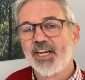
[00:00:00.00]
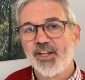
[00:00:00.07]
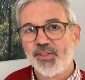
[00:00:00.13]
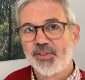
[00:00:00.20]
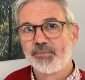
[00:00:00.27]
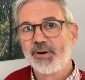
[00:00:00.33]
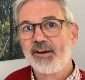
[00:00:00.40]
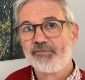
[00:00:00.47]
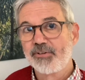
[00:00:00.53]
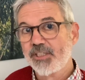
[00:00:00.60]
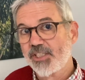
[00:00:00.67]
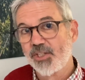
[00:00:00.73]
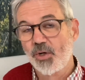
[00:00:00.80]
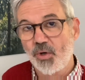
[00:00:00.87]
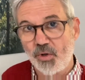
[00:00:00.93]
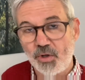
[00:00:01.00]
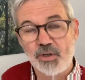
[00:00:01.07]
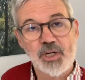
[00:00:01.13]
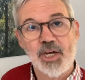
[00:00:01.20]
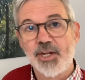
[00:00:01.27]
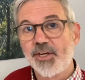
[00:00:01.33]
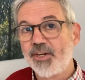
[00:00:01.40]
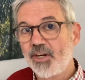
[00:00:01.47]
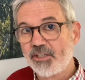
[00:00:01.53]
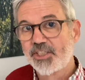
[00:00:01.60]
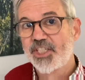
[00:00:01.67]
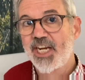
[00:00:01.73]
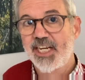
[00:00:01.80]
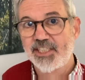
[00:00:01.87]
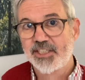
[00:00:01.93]
the reference or not
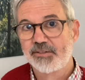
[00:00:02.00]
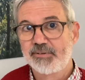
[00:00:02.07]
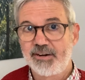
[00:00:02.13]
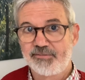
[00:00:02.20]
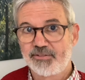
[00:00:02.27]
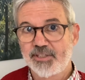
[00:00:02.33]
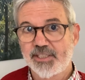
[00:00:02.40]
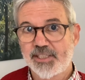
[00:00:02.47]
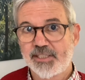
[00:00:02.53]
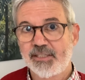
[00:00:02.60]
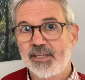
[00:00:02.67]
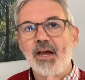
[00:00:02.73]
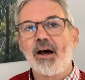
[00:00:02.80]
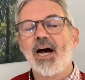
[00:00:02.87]
change the reference.